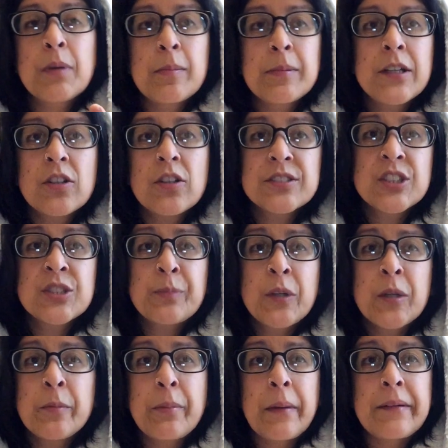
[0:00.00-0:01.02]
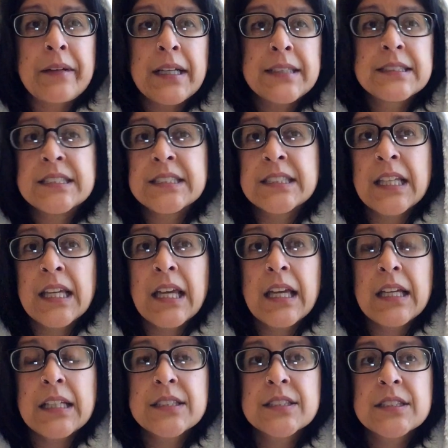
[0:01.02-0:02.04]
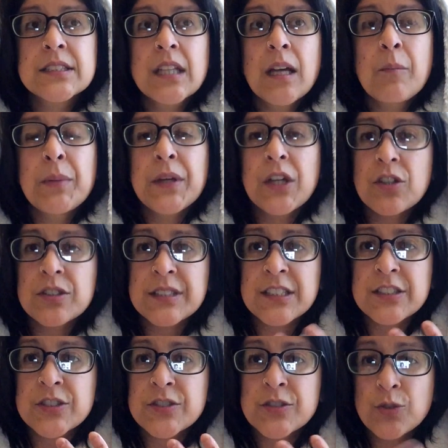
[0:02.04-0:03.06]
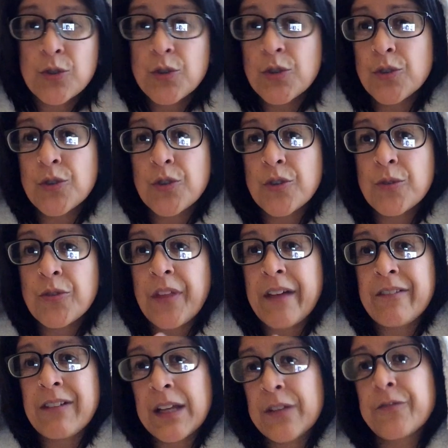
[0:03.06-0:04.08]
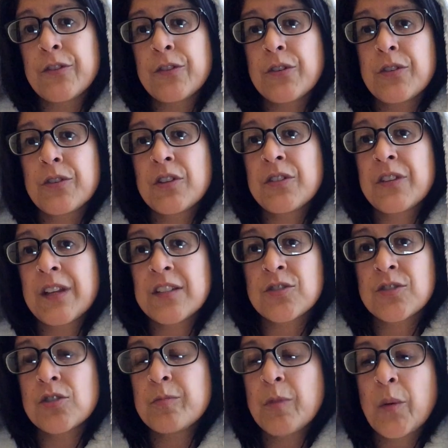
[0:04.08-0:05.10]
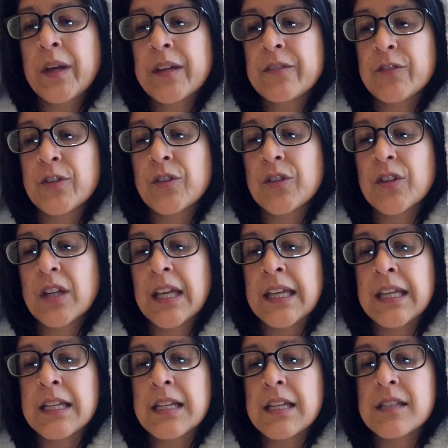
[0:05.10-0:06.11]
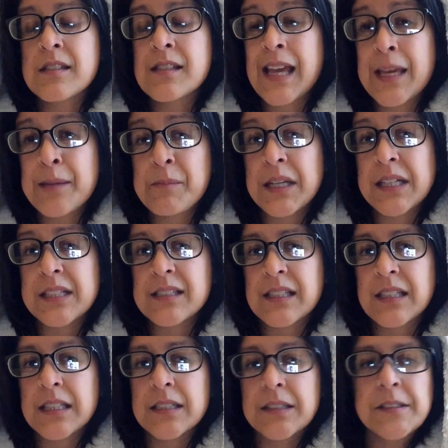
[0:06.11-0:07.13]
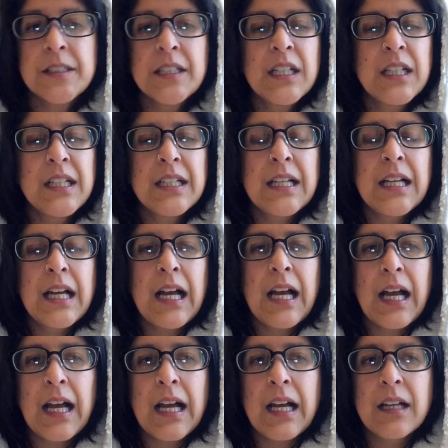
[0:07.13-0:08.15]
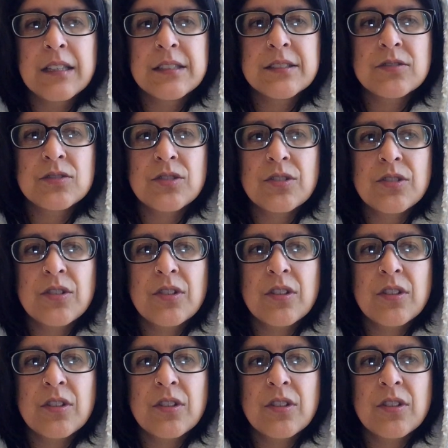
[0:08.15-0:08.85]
probably got into Supreme about 96 because I saw their advert, their sumo advert in Skate magazine. And